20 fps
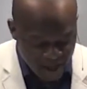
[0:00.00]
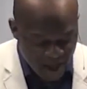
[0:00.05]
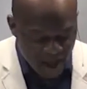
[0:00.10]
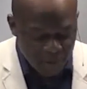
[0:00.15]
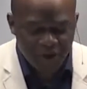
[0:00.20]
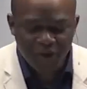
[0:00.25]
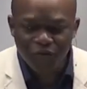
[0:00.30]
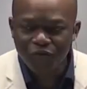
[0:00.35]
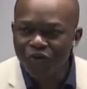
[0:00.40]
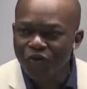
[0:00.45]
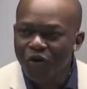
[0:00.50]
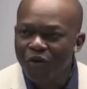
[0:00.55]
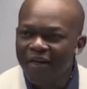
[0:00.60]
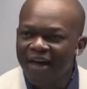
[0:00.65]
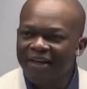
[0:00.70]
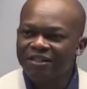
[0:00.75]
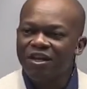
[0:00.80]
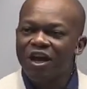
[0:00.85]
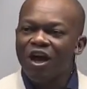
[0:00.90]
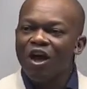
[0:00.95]
How many of you know
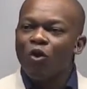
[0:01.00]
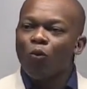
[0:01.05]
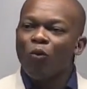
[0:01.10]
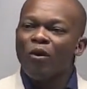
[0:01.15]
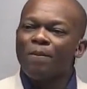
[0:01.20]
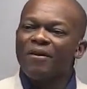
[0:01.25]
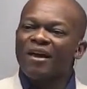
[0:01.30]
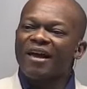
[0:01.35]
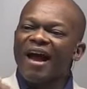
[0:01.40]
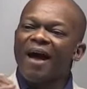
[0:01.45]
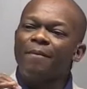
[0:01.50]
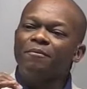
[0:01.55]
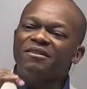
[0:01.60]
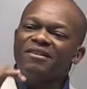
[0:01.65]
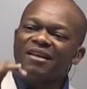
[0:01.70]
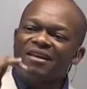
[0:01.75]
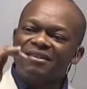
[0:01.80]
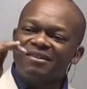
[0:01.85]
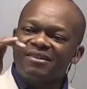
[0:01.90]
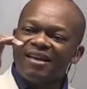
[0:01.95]
that we become
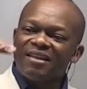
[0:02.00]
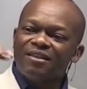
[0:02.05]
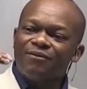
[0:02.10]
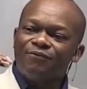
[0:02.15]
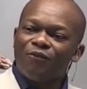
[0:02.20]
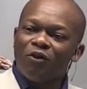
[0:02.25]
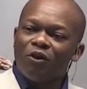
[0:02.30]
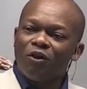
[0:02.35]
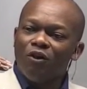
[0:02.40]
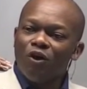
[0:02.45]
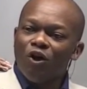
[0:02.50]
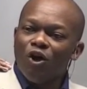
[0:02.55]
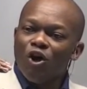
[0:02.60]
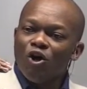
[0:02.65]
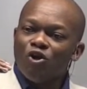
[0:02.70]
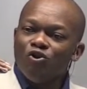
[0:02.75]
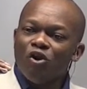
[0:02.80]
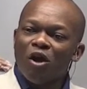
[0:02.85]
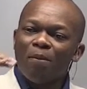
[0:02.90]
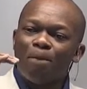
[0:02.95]
successful
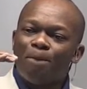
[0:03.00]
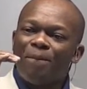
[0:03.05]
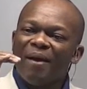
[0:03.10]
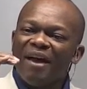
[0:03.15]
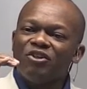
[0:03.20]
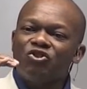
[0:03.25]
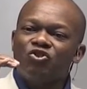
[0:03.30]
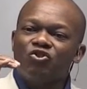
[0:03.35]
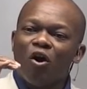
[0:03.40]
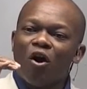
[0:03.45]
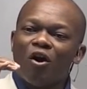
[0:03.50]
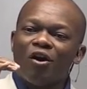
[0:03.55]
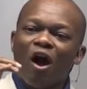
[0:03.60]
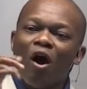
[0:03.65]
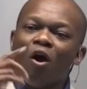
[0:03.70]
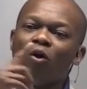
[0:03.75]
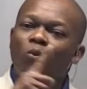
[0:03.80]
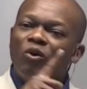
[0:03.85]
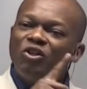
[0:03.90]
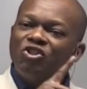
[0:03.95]
not based on
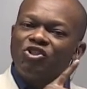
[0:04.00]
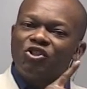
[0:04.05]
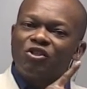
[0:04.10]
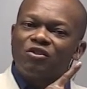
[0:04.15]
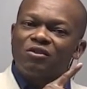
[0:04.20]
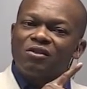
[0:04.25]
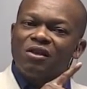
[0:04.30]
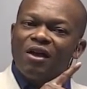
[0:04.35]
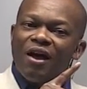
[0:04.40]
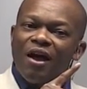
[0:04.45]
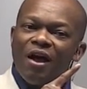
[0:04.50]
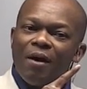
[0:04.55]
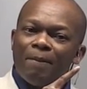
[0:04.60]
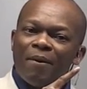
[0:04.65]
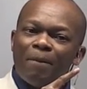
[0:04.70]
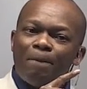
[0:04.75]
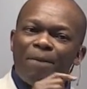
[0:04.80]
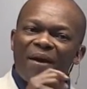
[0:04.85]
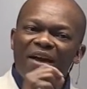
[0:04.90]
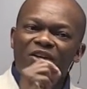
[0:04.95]
our wishes,
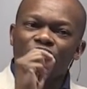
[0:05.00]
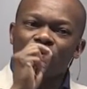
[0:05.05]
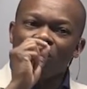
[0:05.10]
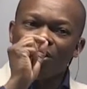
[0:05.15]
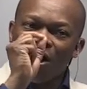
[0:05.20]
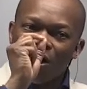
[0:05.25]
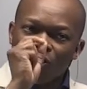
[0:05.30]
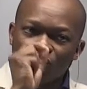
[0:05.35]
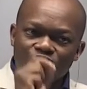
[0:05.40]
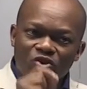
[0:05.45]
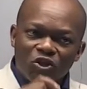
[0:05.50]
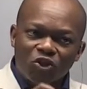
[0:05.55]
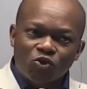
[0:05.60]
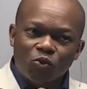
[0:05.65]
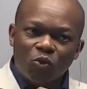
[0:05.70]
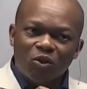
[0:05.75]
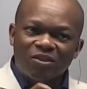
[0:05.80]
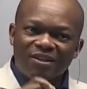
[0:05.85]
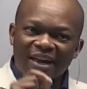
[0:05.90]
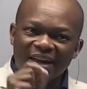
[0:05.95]
but based on our
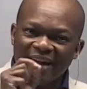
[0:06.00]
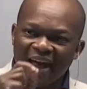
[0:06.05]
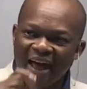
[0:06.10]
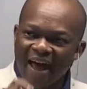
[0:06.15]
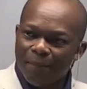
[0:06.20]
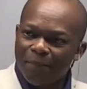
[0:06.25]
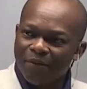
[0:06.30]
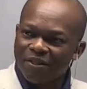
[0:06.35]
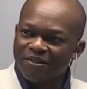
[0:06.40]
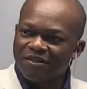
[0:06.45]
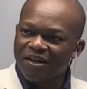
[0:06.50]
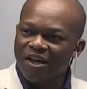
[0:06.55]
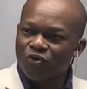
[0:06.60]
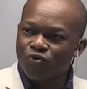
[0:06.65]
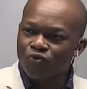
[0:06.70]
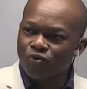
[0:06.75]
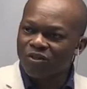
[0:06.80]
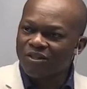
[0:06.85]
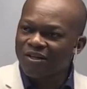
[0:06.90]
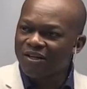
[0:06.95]
rituals and habits
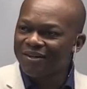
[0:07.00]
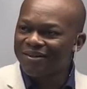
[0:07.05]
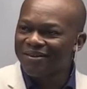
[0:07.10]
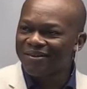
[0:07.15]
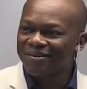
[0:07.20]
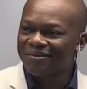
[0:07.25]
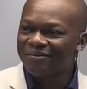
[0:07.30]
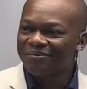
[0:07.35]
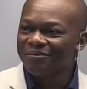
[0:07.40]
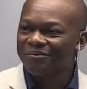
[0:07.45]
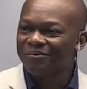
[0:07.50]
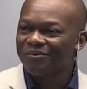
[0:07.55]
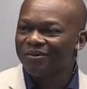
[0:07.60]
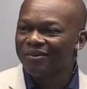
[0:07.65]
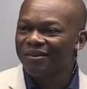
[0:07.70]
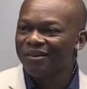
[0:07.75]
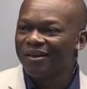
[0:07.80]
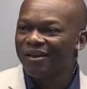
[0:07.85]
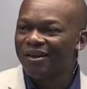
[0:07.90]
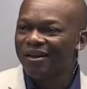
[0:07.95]
and routine?
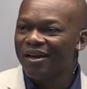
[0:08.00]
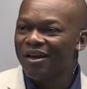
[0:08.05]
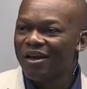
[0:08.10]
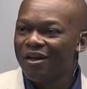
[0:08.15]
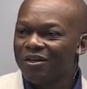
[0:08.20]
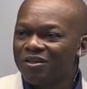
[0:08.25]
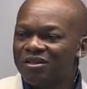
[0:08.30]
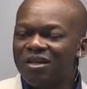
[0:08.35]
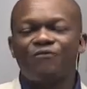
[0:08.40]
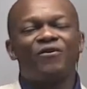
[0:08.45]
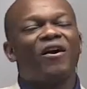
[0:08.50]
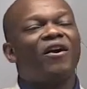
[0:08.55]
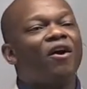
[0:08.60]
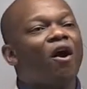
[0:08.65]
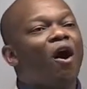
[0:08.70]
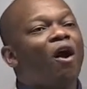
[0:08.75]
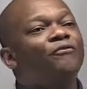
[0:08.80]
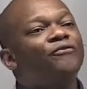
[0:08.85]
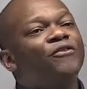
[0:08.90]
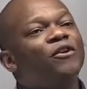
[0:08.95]
See, very
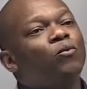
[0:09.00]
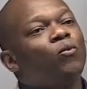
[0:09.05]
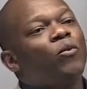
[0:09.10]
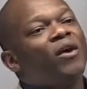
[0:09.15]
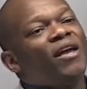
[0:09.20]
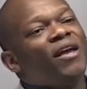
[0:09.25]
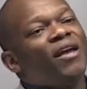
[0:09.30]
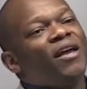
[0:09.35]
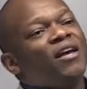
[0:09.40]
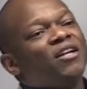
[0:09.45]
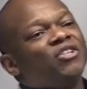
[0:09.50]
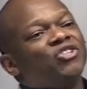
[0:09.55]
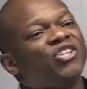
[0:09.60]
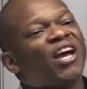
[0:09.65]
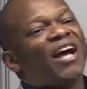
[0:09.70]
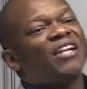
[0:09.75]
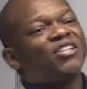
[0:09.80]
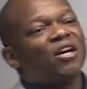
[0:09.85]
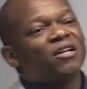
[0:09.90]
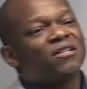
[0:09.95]
often we
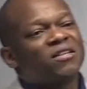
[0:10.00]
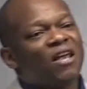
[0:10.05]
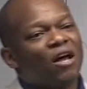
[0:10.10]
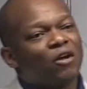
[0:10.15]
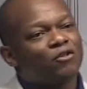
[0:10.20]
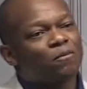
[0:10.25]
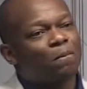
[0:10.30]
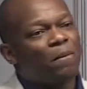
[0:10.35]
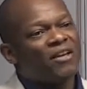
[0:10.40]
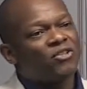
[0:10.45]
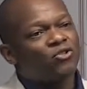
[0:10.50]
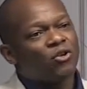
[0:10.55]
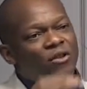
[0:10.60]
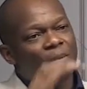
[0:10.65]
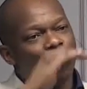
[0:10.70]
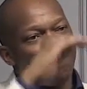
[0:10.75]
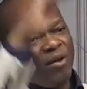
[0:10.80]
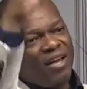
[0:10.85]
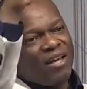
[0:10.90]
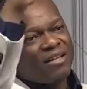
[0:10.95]
judge ourselves based on
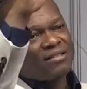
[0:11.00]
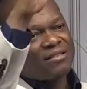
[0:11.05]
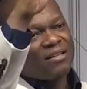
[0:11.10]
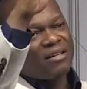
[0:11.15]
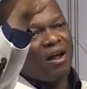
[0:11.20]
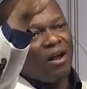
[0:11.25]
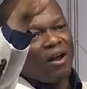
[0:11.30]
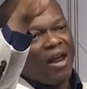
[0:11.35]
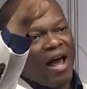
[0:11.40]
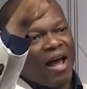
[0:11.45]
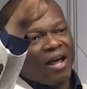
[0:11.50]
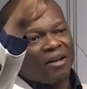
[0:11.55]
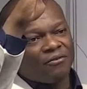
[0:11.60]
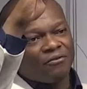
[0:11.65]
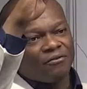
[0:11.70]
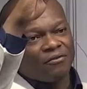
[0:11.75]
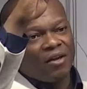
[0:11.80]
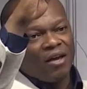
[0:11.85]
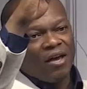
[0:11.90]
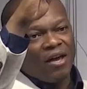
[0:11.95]
the peaks in our
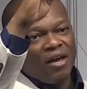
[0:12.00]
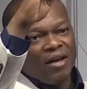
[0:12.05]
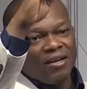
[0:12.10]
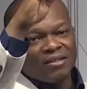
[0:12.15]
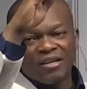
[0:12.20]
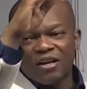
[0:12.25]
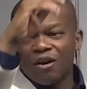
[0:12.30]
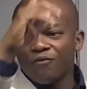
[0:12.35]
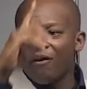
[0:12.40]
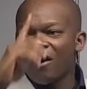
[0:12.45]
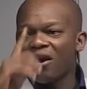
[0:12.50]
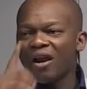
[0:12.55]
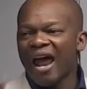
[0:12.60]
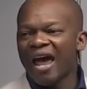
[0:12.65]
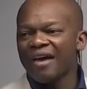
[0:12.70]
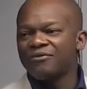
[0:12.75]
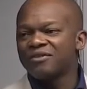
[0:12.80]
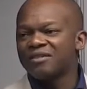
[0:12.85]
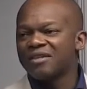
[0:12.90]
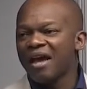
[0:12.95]
life instead of our
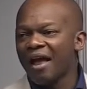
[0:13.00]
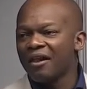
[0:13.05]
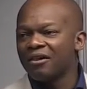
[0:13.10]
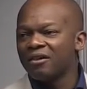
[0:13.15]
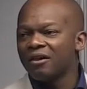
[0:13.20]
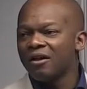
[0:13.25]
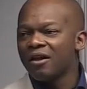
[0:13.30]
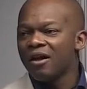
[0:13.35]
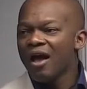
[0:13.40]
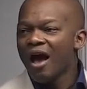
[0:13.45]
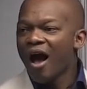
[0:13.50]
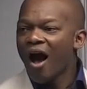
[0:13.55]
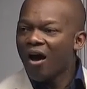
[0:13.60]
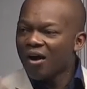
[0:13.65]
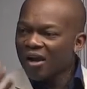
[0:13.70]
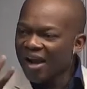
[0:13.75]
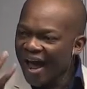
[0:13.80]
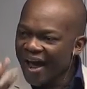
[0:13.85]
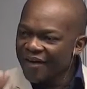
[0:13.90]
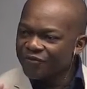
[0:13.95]
lifestyle.
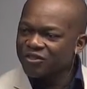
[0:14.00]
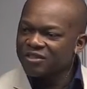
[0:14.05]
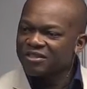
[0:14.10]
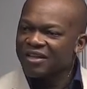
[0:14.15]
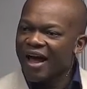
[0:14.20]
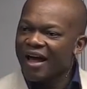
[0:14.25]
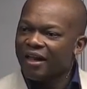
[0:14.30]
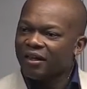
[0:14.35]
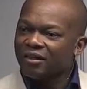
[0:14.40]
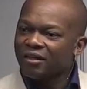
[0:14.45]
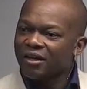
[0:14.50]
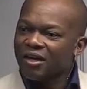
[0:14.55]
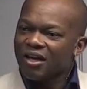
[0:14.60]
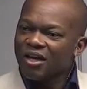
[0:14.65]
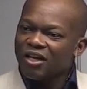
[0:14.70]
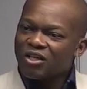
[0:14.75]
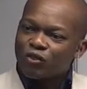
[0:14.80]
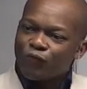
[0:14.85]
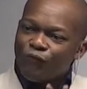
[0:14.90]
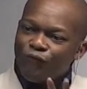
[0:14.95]
Our lifestyle
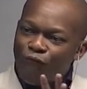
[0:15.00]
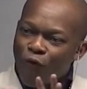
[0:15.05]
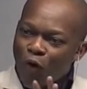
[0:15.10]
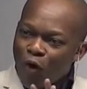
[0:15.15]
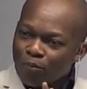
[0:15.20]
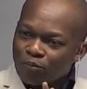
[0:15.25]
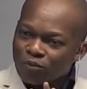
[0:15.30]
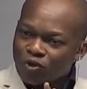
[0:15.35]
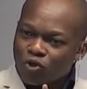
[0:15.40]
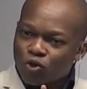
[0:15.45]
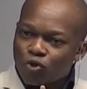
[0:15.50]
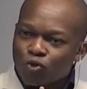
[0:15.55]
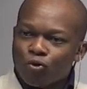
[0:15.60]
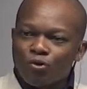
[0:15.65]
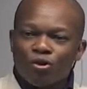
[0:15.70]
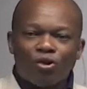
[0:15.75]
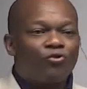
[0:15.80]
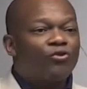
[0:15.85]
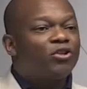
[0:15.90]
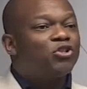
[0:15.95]
is formed
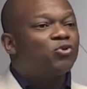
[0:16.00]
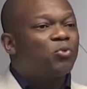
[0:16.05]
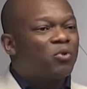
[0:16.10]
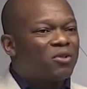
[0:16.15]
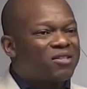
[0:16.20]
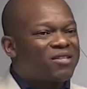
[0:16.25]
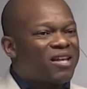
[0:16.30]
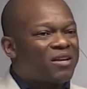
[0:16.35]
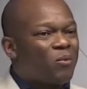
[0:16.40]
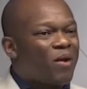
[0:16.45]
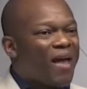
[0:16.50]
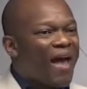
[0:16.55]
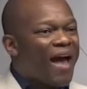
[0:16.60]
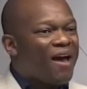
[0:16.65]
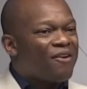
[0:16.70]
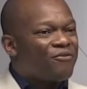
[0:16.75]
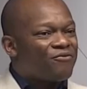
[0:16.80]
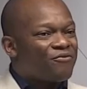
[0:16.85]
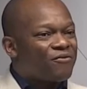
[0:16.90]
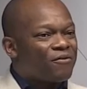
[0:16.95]
through the rituals that we
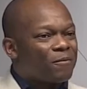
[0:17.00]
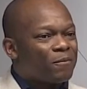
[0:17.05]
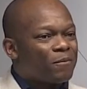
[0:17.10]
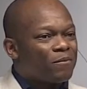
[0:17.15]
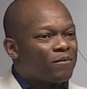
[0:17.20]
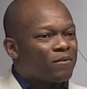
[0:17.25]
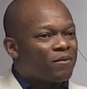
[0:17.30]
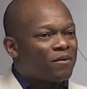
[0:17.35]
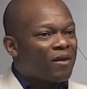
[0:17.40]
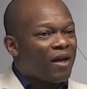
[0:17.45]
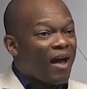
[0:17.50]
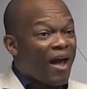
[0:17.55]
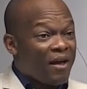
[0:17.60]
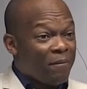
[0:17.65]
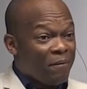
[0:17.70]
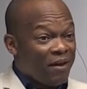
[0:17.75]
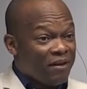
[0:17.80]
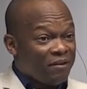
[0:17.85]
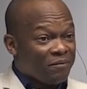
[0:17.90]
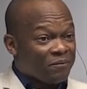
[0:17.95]
have.
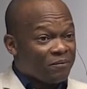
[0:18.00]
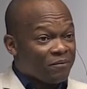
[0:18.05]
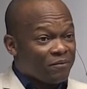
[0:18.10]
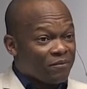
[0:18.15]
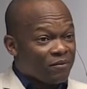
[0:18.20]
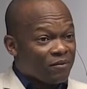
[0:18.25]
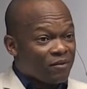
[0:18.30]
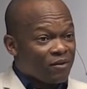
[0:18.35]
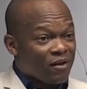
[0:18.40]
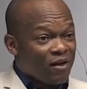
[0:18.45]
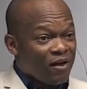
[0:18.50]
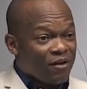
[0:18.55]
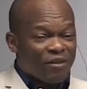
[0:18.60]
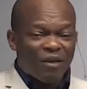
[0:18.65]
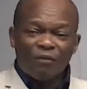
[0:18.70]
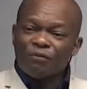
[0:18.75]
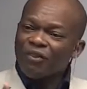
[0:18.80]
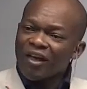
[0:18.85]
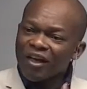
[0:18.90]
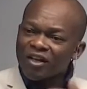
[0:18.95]
Amen?
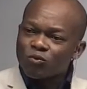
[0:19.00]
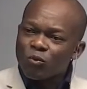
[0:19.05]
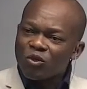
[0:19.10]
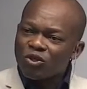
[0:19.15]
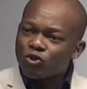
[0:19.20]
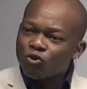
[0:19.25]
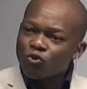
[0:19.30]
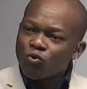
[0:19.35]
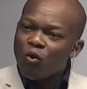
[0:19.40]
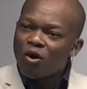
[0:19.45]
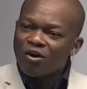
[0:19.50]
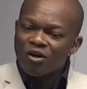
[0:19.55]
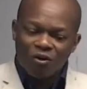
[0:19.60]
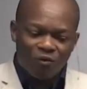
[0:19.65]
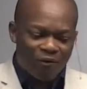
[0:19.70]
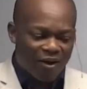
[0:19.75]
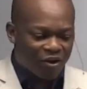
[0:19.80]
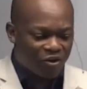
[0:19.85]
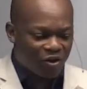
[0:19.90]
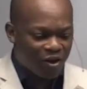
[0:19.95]
The things we do on a
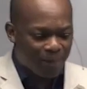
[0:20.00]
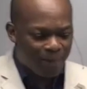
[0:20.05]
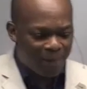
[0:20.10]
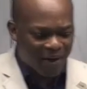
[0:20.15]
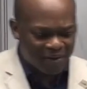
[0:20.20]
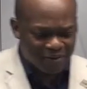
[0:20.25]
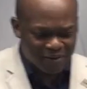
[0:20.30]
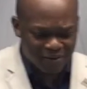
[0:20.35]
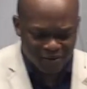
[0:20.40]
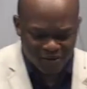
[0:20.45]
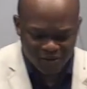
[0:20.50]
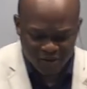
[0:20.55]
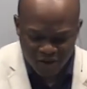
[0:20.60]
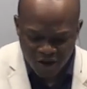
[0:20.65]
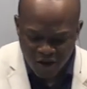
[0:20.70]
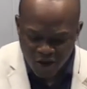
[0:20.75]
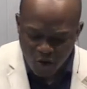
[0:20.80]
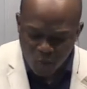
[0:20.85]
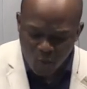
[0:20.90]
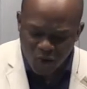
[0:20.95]
regular basis.
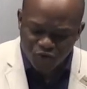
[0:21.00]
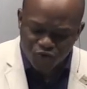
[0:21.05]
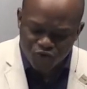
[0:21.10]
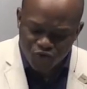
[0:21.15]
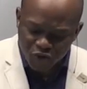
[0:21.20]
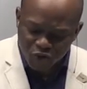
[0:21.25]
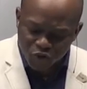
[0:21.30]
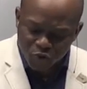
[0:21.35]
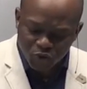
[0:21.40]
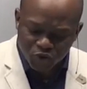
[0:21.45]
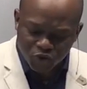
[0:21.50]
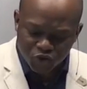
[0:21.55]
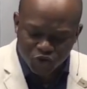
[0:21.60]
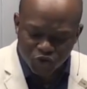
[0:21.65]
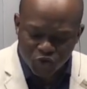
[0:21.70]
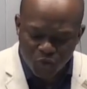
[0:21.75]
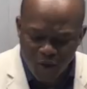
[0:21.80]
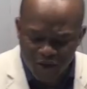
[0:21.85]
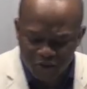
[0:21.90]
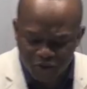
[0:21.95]
What rituals do
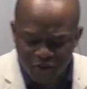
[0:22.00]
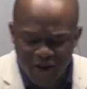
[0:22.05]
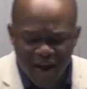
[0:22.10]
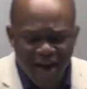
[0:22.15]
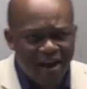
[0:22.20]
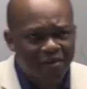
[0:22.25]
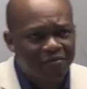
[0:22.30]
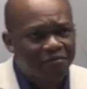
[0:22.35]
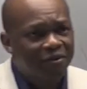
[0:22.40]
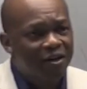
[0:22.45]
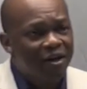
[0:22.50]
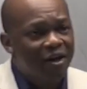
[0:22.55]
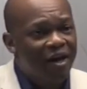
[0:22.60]
you want to have?